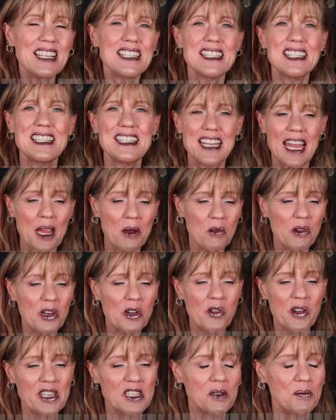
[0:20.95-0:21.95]
Today we're
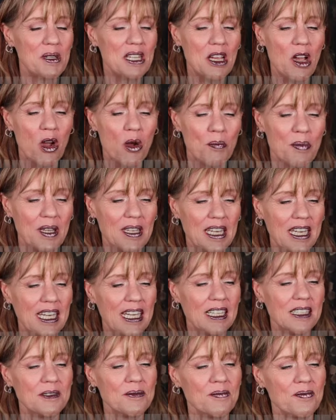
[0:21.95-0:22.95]
going to be
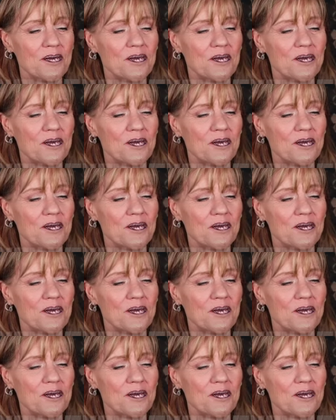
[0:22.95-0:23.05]
opening